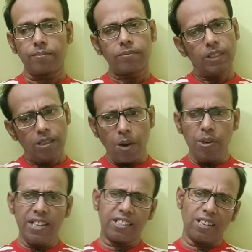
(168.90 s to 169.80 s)
Now
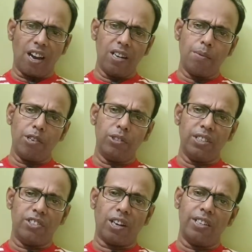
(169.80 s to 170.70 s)
let's learn about the
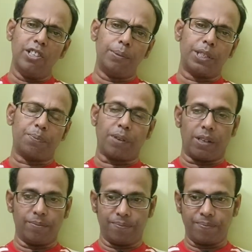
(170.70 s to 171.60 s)
journey of the
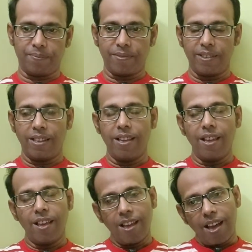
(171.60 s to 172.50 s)
sperm.
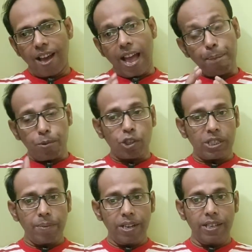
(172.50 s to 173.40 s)

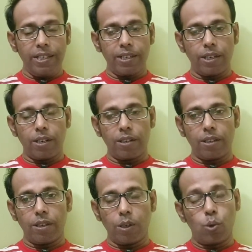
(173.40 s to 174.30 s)
Approximately
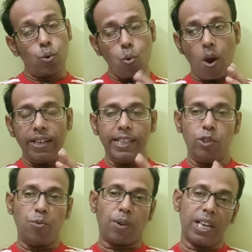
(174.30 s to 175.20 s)
200
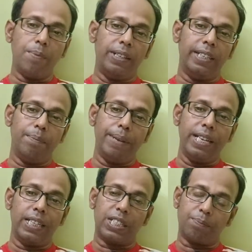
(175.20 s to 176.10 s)
to 500
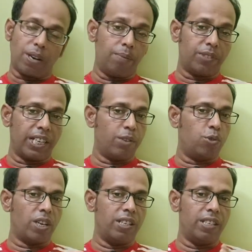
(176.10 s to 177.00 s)
million sperms are
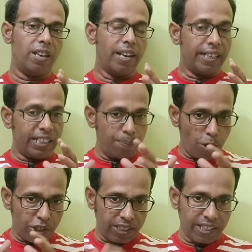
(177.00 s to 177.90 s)
usually
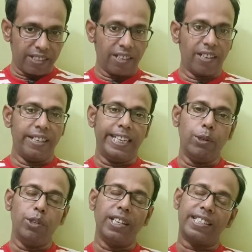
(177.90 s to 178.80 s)
deposited
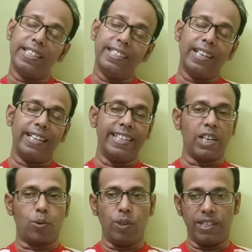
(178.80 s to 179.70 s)
during a single
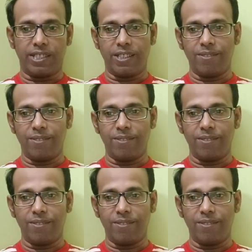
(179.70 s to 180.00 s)
ejaculation.